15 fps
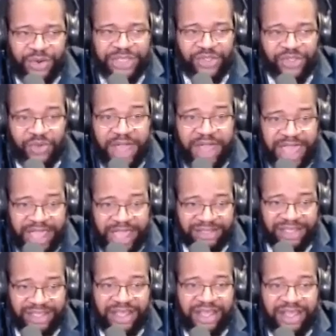to
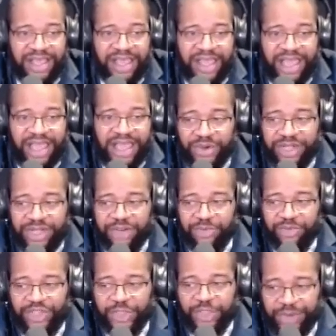act, how we're going to
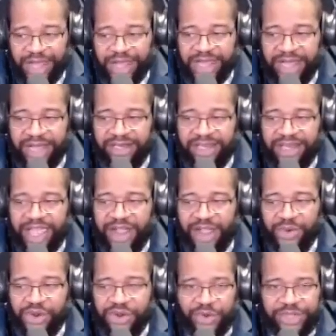respond, how
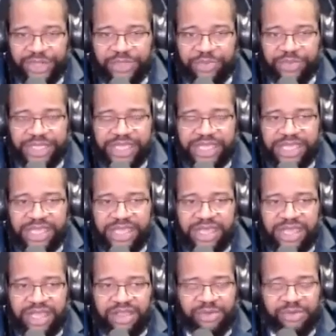we're going to be
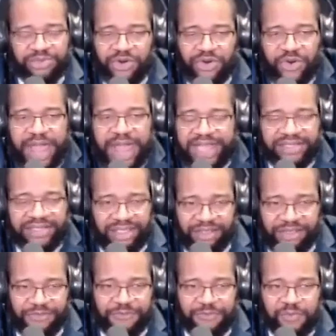
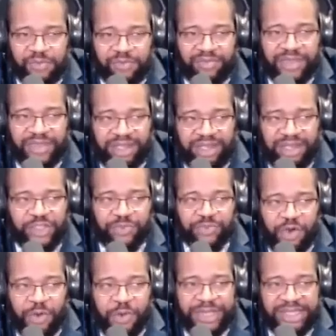proactive in this
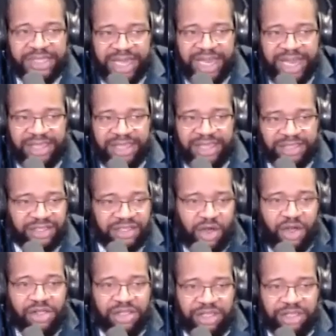moment that I think is
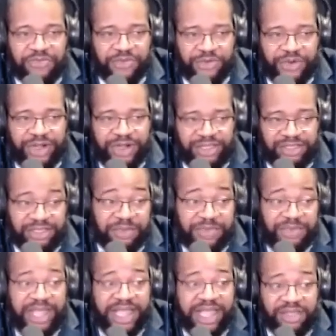calling for us to
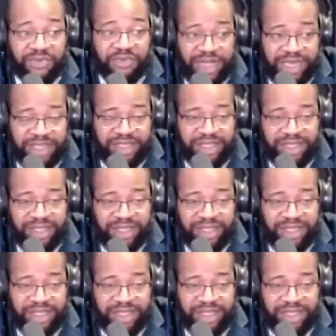be at the ready,